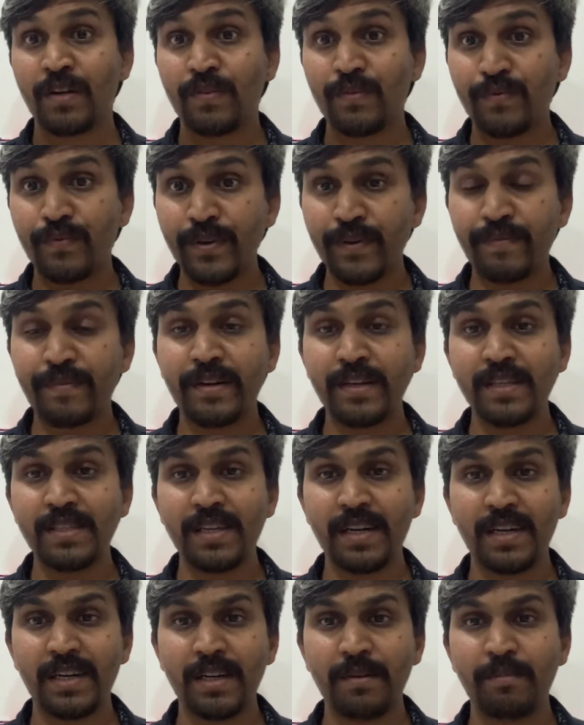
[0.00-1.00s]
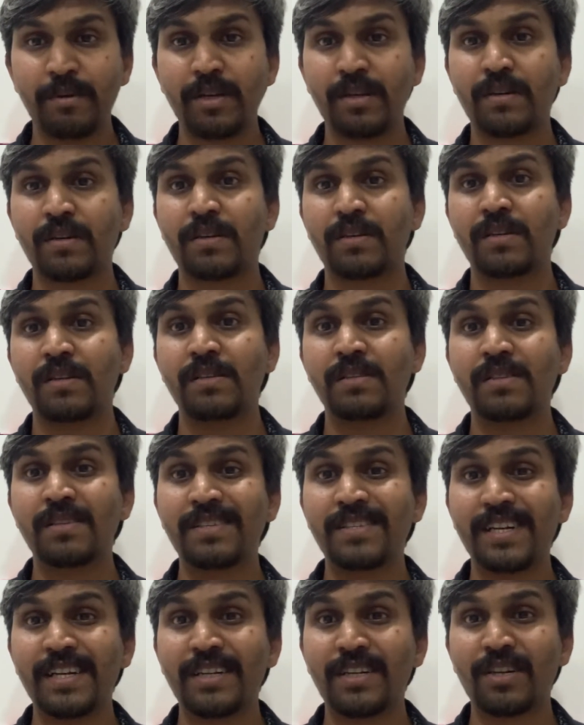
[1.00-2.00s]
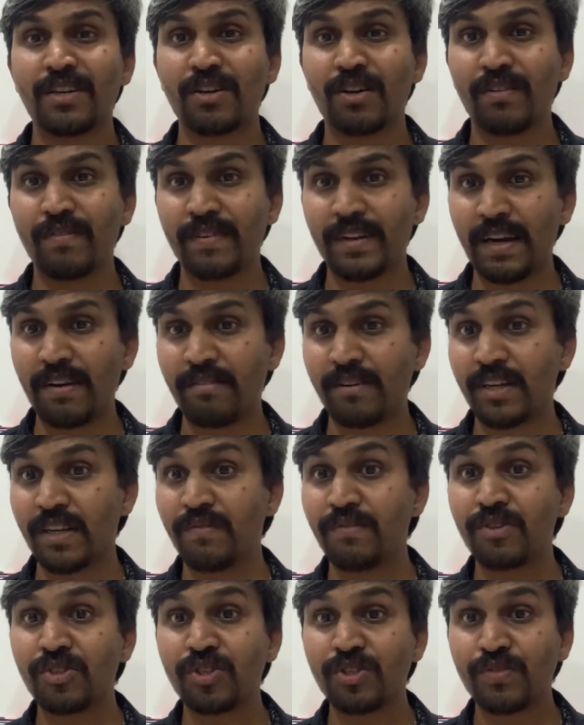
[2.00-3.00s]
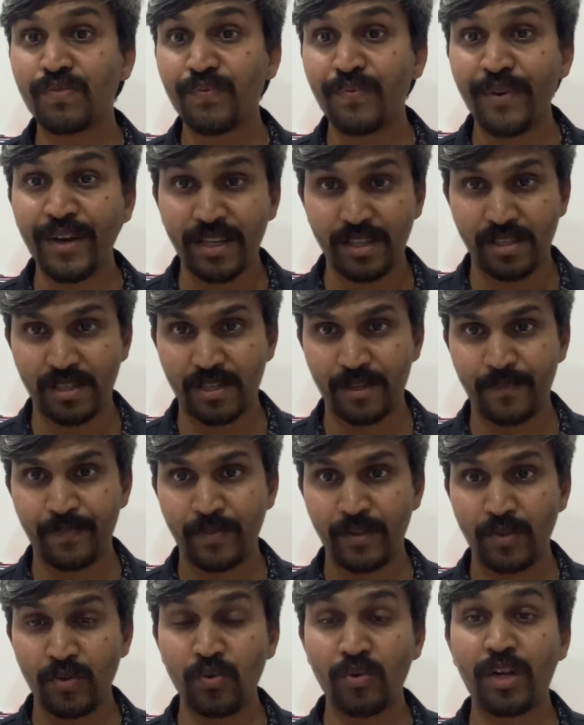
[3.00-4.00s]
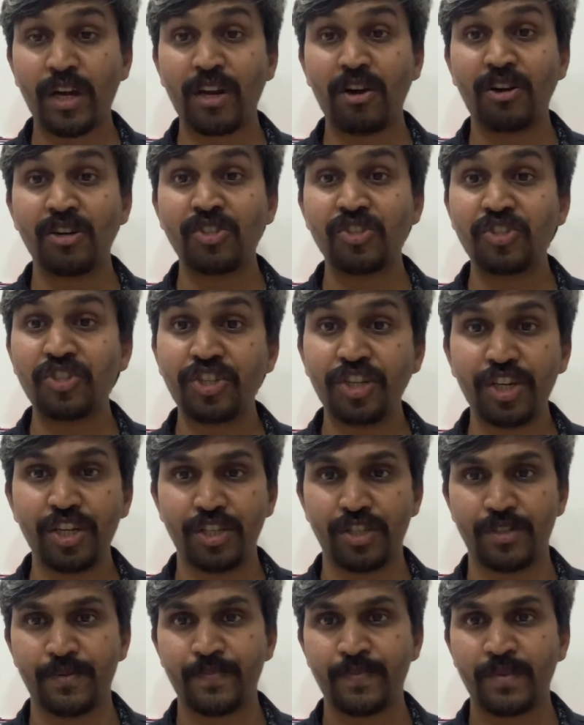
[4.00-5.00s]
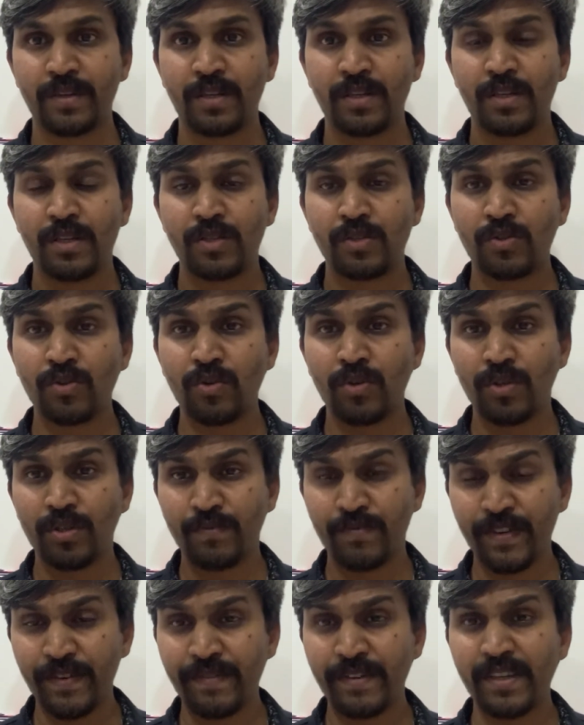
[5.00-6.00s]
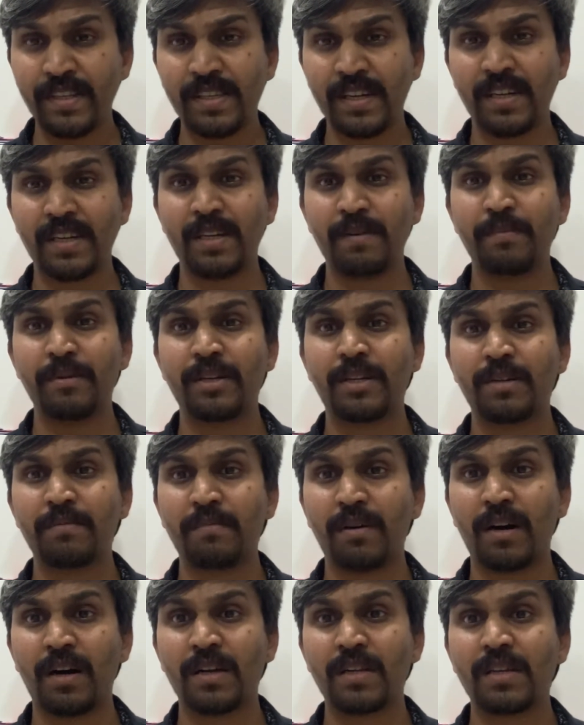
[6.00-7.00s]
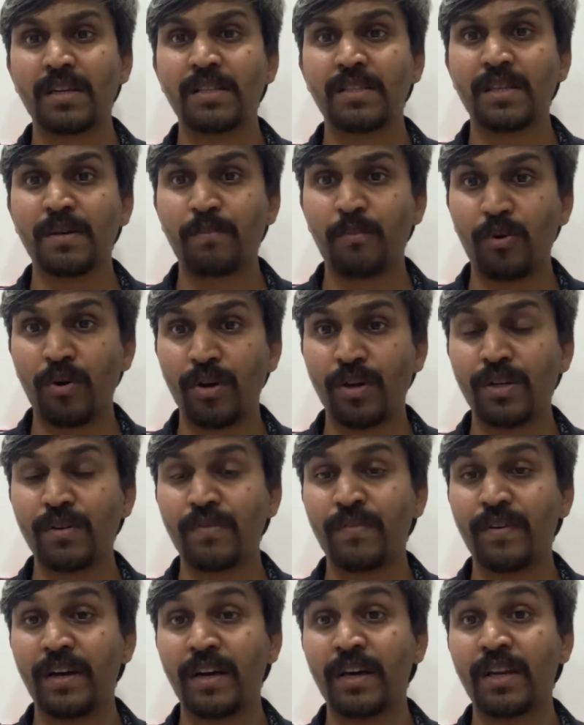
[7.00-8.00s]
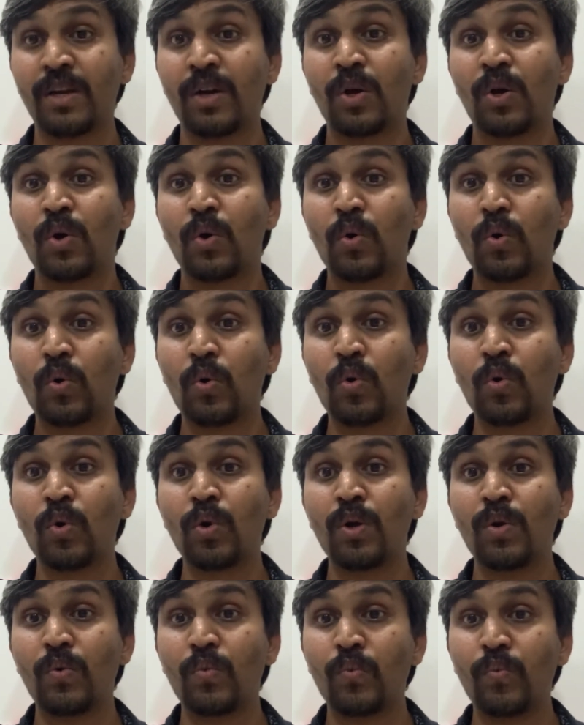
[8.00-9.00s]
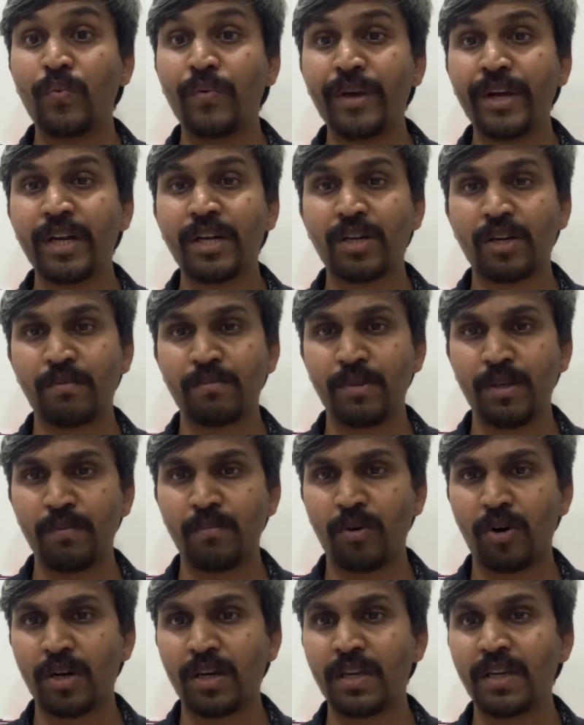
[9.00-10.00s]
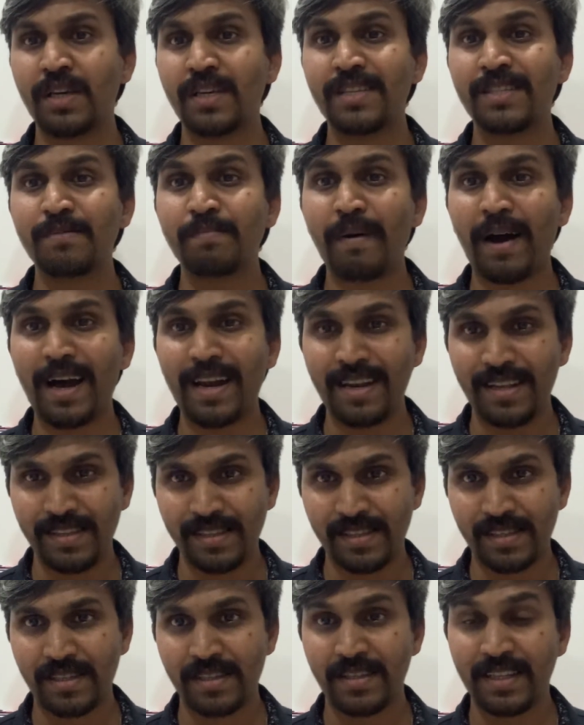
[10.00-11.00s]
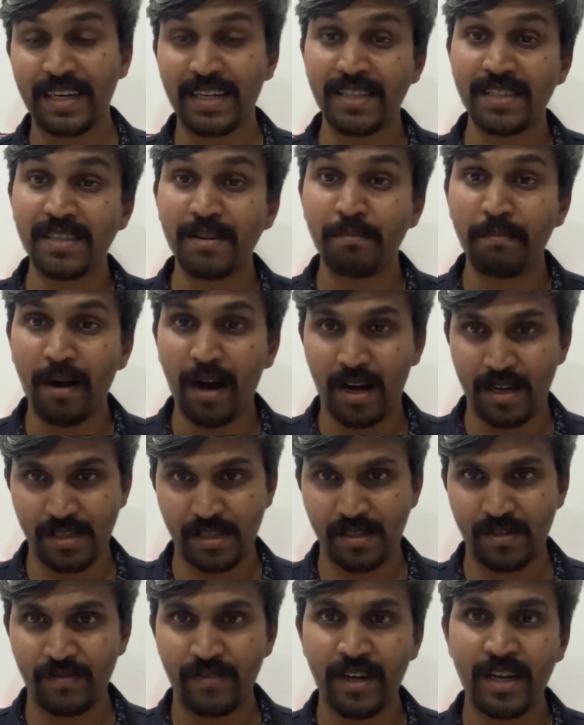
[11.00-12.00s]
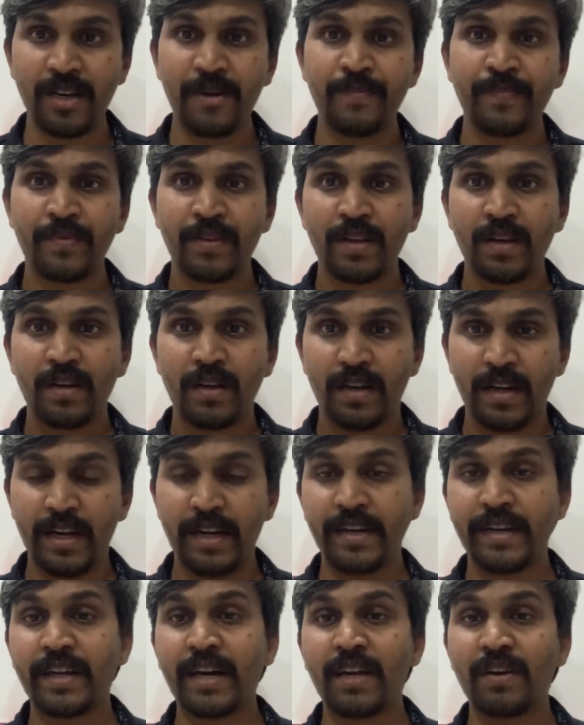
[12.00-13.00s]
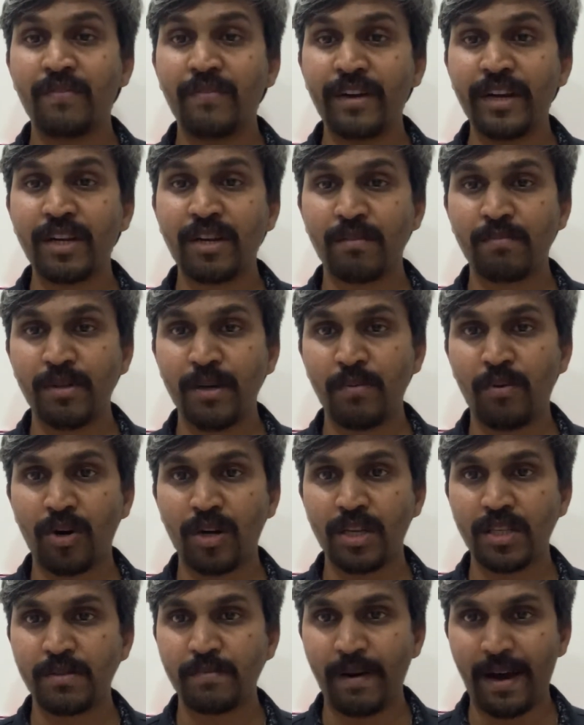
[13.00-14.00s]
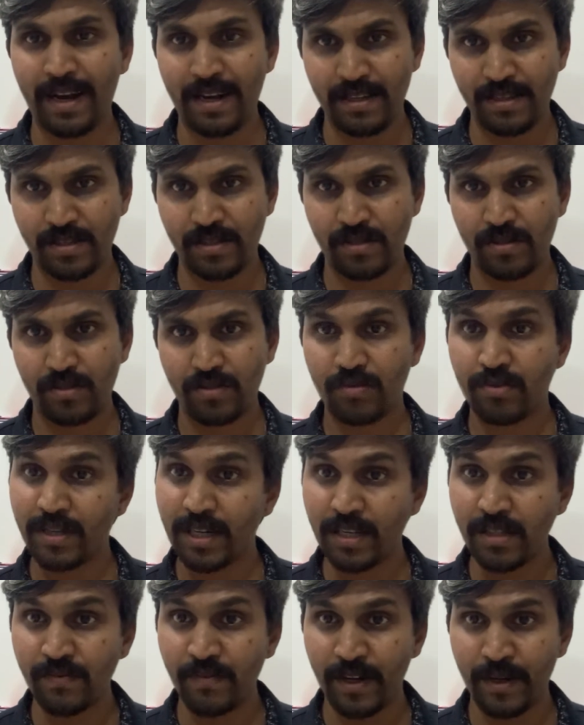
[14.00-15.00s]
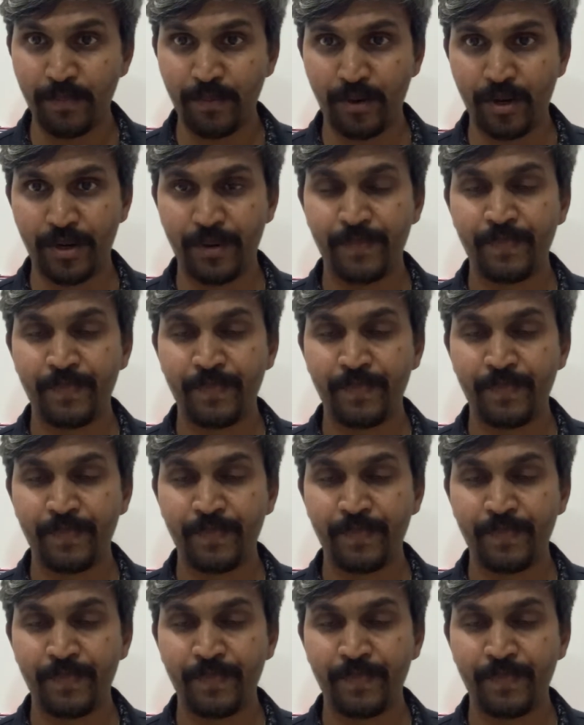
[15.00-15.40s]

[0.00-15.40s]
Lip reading: 50 centimeter is the center of gravity, which is fixed, you cannot change. So 50 centimeter mark is the point where whole weight of the body is balanced, that is the mass, where entire weight of the body is balanced. So that is one point.